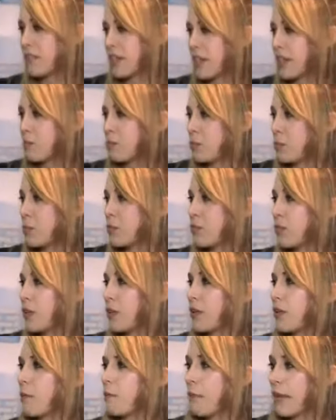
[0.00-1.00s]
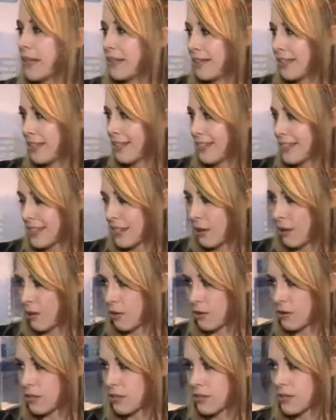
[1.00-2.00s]
really improved on the maintenance
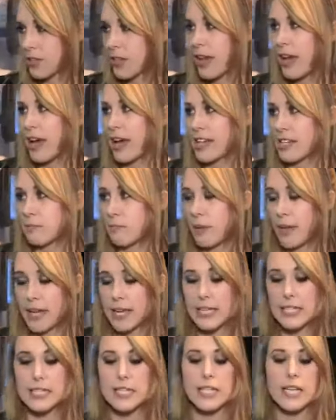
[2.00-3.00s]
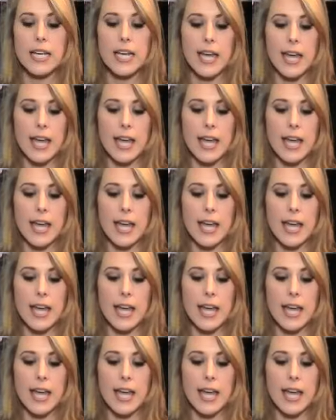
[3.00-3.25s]
costs aspect,